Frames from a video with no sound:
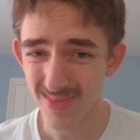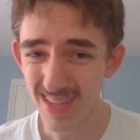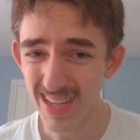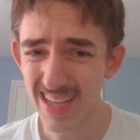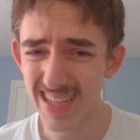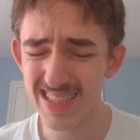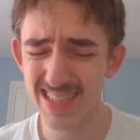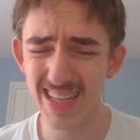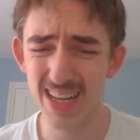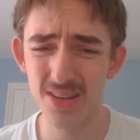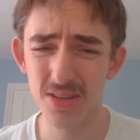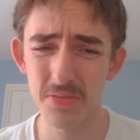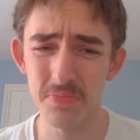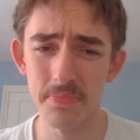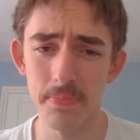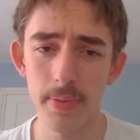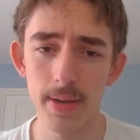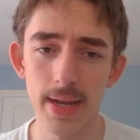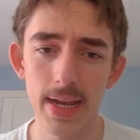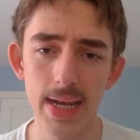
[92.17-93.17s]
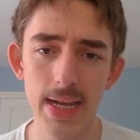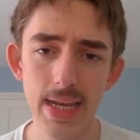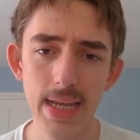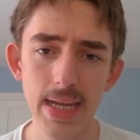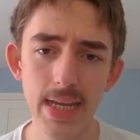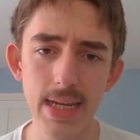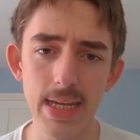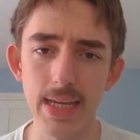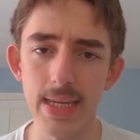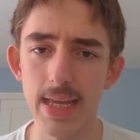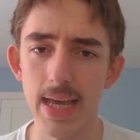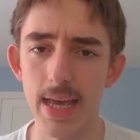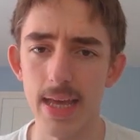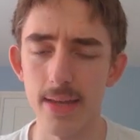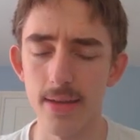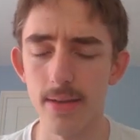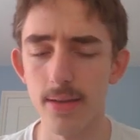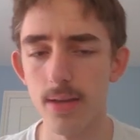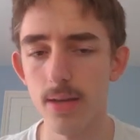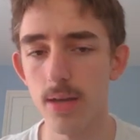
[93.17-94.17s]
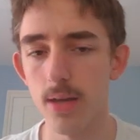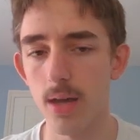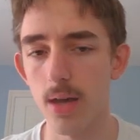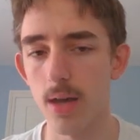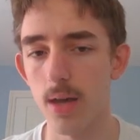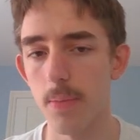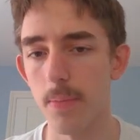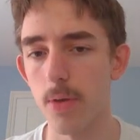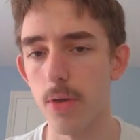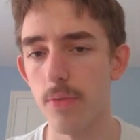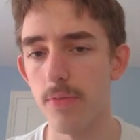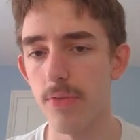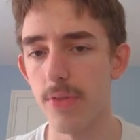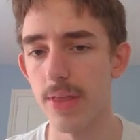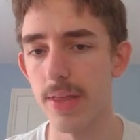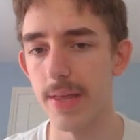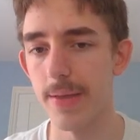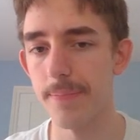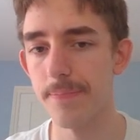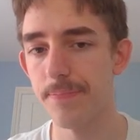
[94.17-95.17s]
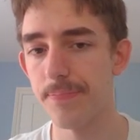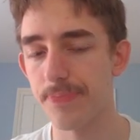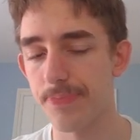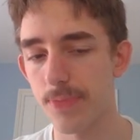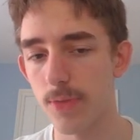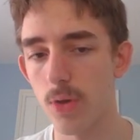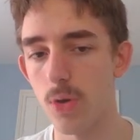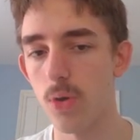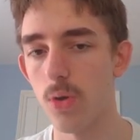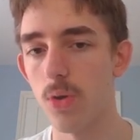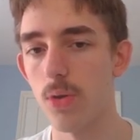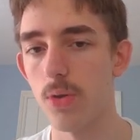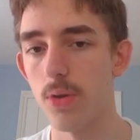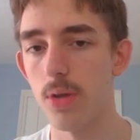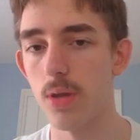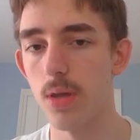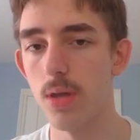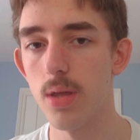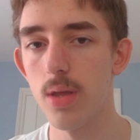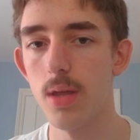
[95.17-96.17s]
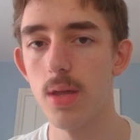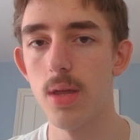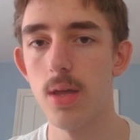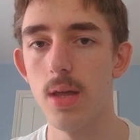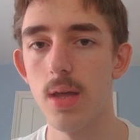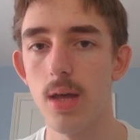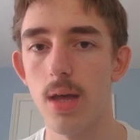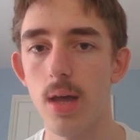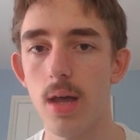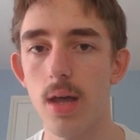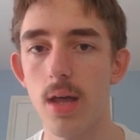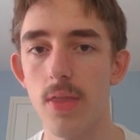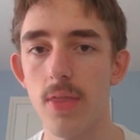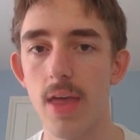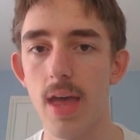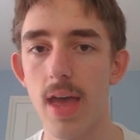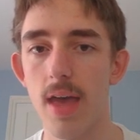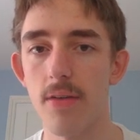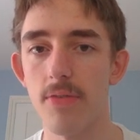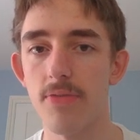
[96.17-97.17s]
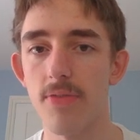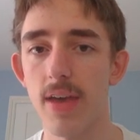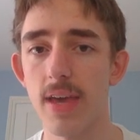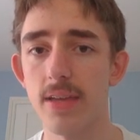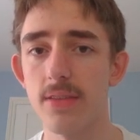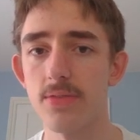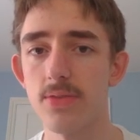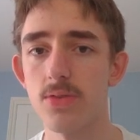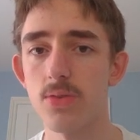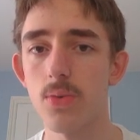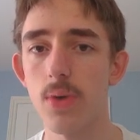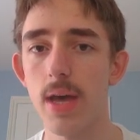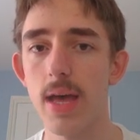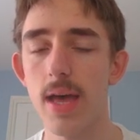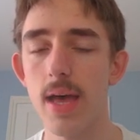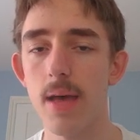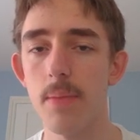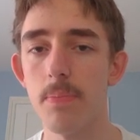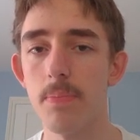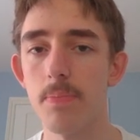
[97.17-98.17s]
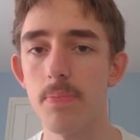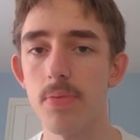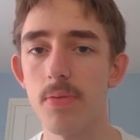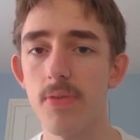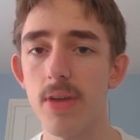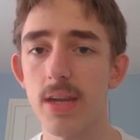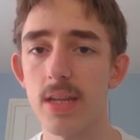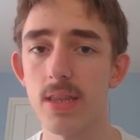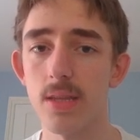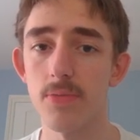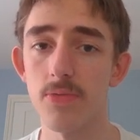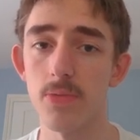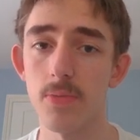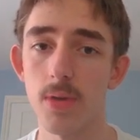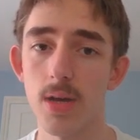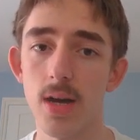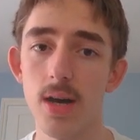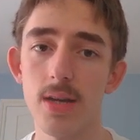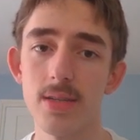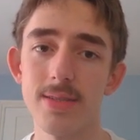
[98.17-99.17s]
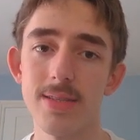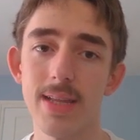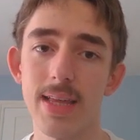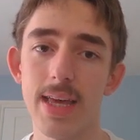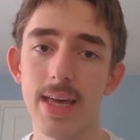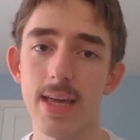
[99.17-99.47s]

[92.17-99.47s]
is now completely dead over there on the f8 square, preventing them from castling.